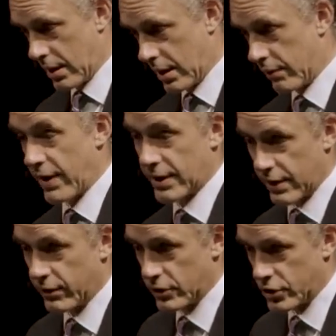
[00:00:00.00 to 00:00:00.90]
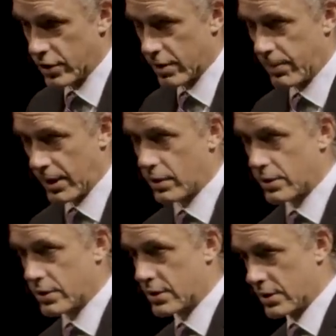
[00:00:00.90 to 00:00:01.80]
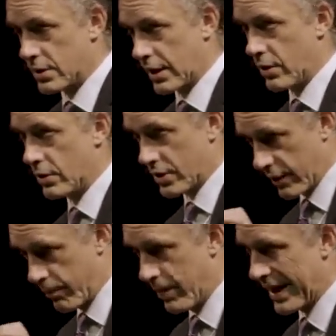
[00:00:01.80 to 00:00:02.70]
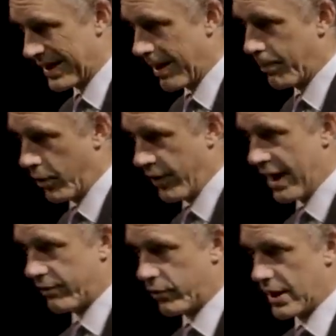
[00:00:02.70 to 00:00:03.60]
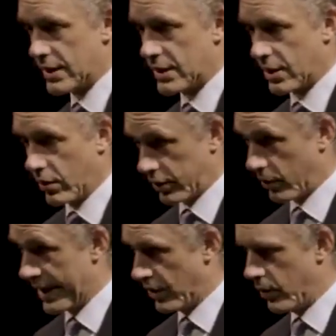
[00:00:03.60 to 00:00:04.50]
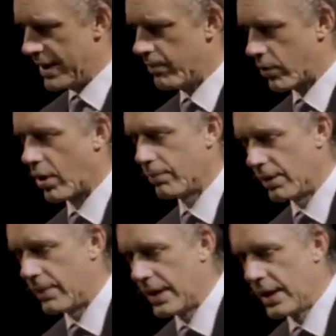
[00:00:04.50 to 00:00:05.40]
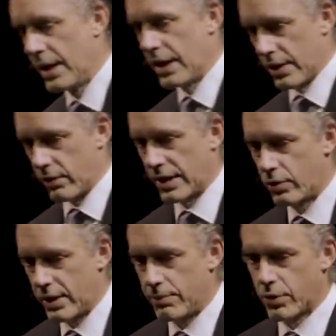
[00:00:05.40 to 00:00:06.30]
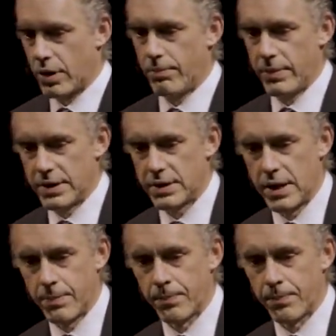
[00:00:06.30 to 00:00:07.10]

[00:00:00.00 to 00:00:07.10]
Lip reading: in fact, evolutionary biologists and psychologists have picked up on that phrase. They call it the Red Queen problem. And the Red Queen problem is